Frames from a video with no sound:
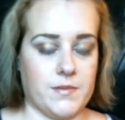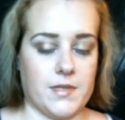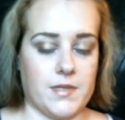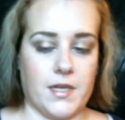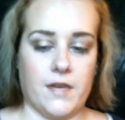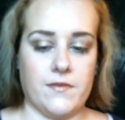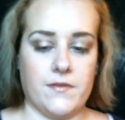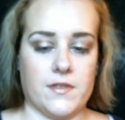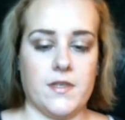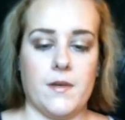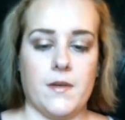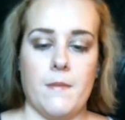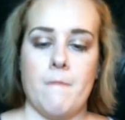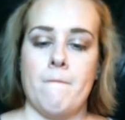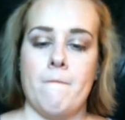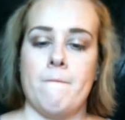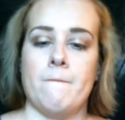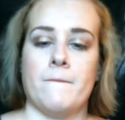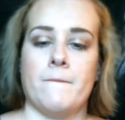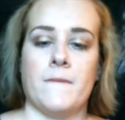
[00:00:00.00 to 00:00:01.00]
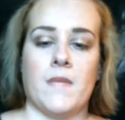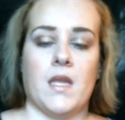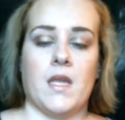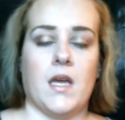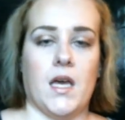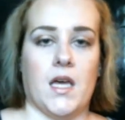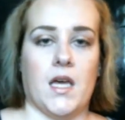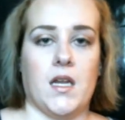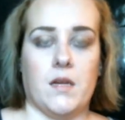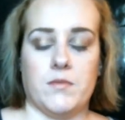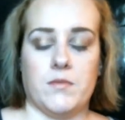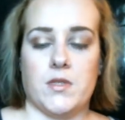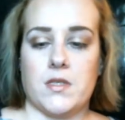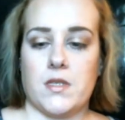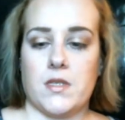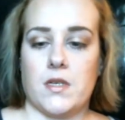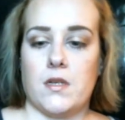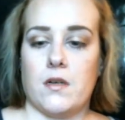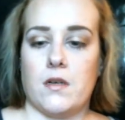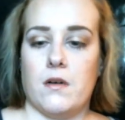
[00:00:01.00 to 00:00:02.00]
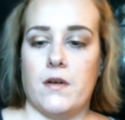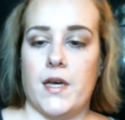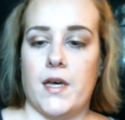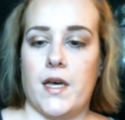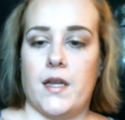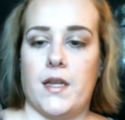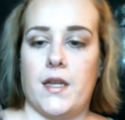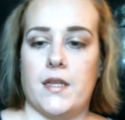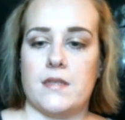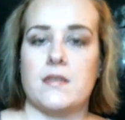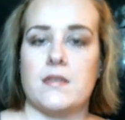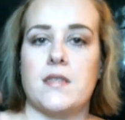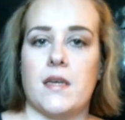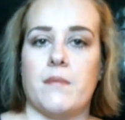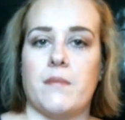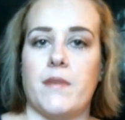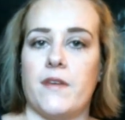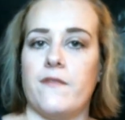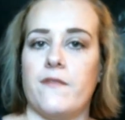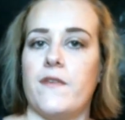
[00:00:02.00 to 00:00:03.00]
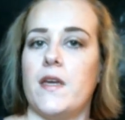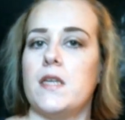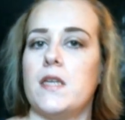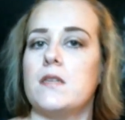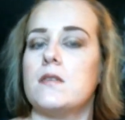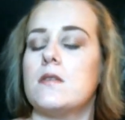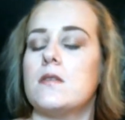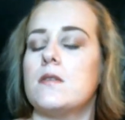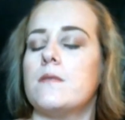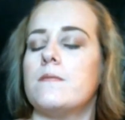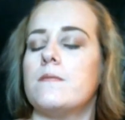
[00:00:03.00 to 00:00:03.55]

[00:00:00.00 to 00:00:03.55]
left. And I'm just going to go ahead and set my face.